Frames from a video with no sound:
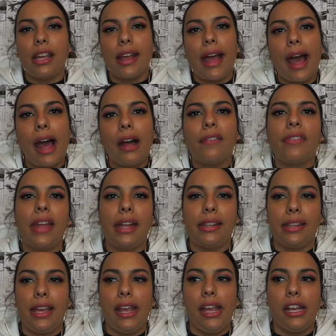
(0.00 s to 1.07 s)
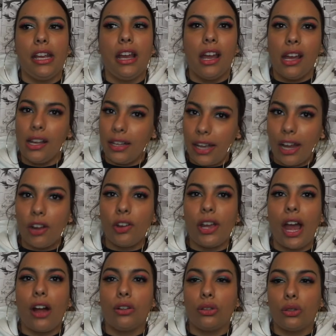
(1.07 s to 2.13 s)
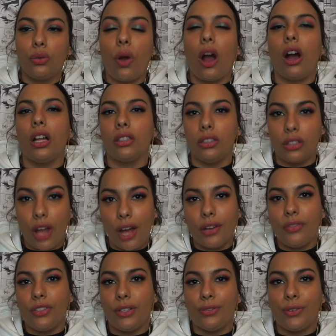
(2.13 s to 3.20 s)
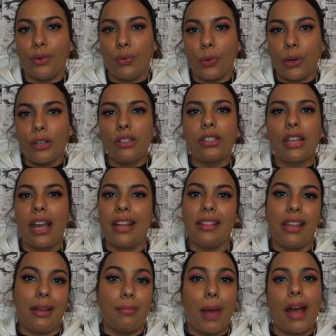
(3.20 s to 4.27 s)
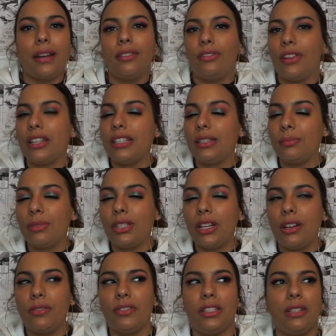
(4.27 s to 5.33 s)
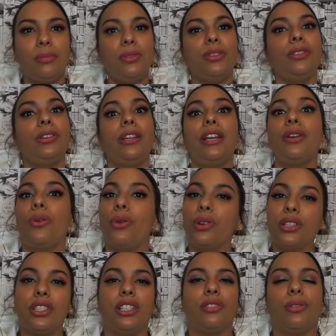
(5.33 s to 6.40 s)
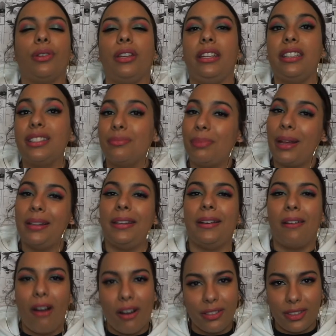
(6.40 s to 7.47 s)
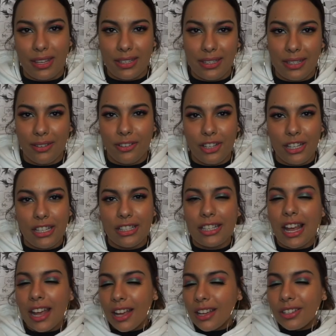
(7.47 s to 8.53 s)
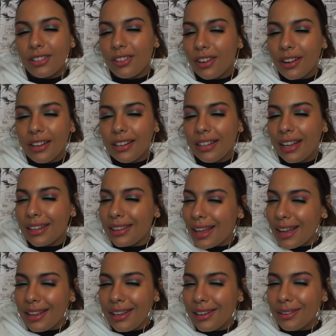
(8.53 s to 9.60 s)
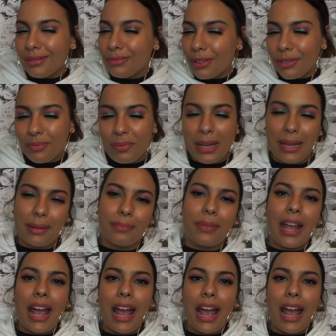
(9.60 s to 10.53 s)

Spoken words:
have that they carry out throughout a lot of different works, and they manifest themselves similarly or differently depending on the series. So you're gonna get that here with me.